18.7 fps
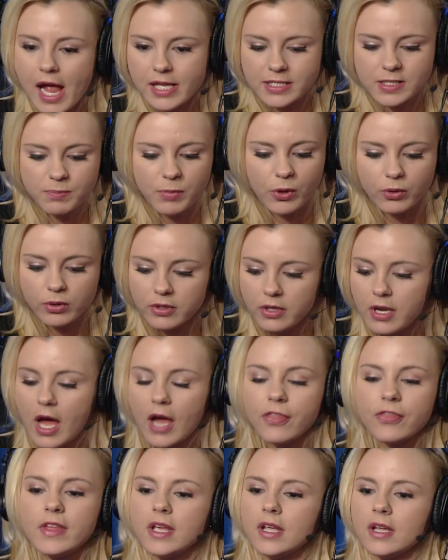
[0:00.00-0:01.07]
had spoke
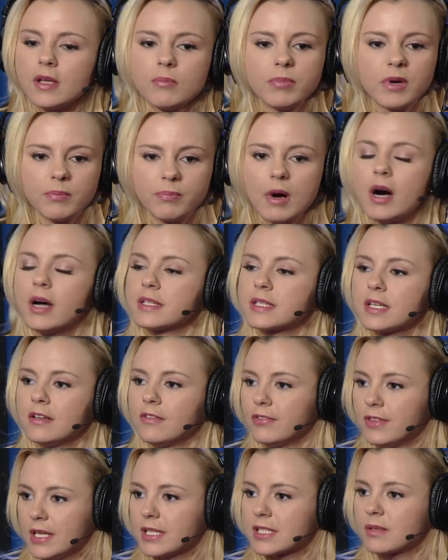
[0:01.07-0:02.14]
nothing but
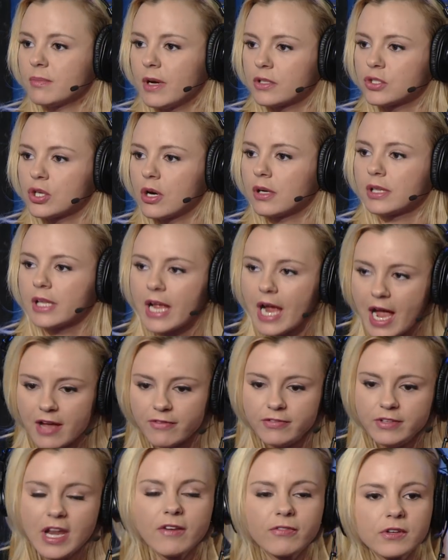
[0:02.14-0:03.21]
positive things about Charlie. Yes. I
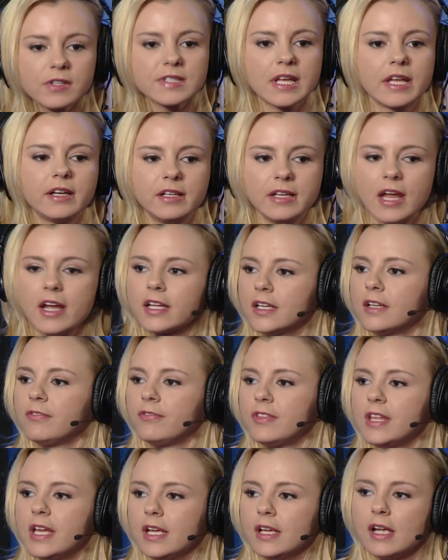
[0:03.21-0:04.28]
have never said a negative
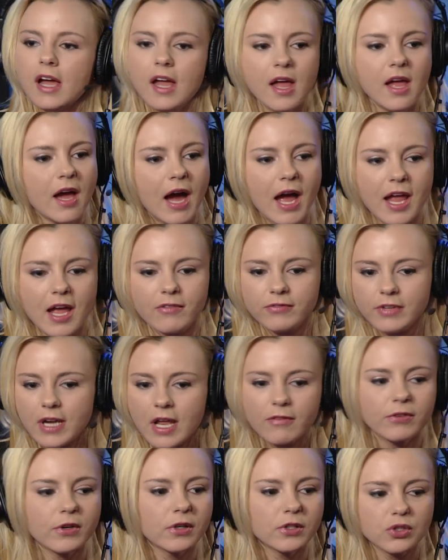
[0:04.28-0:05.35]
thing. I have
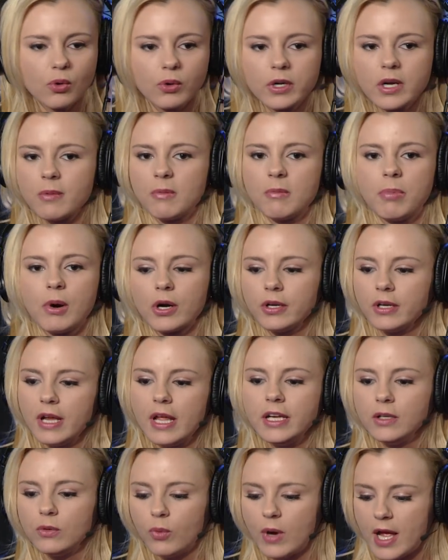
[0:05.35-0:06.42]
never torn him apart in
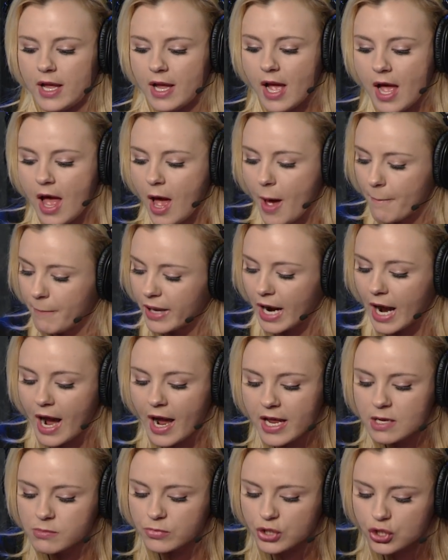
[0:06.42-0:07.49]
any way. But I
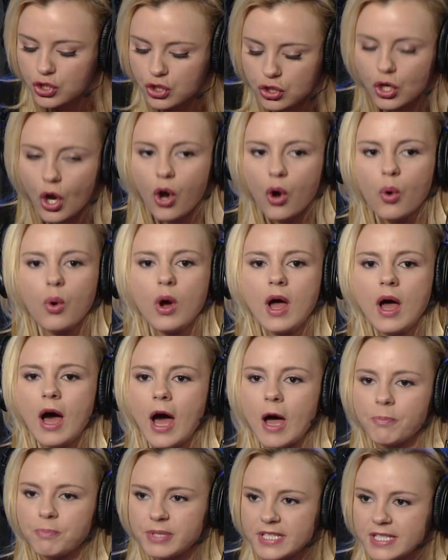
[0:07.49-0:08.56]
am so
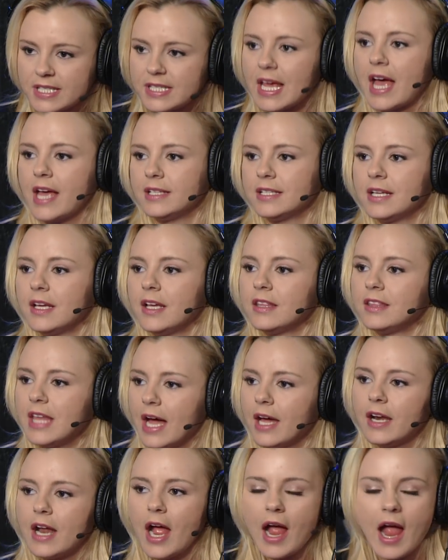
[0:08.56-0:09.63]
upset Angry.
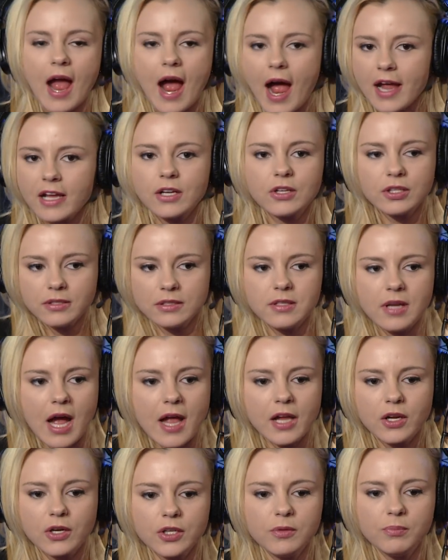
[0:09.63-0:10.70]
that eh, I could I
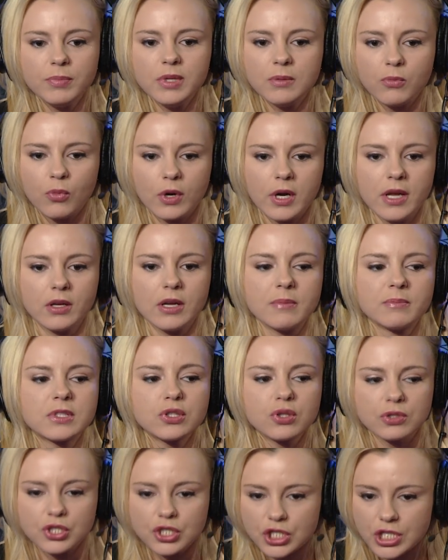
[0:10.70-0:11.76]
couldn't be more angry. I'm
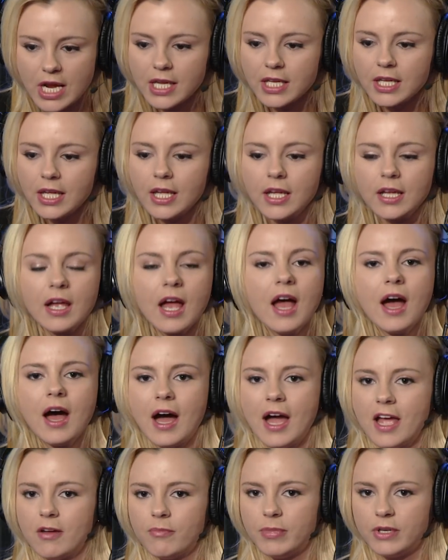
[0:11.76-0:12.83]
so shaking.
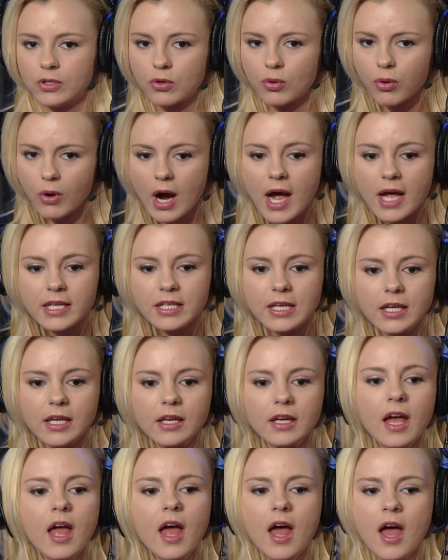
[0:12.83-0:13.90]
I have been
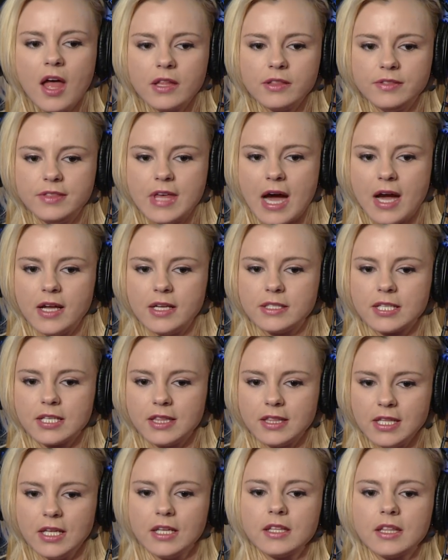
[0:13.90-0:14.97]
crying that to
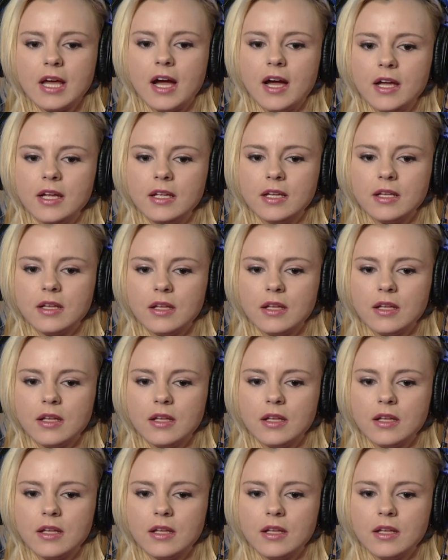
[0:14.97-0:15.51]
think that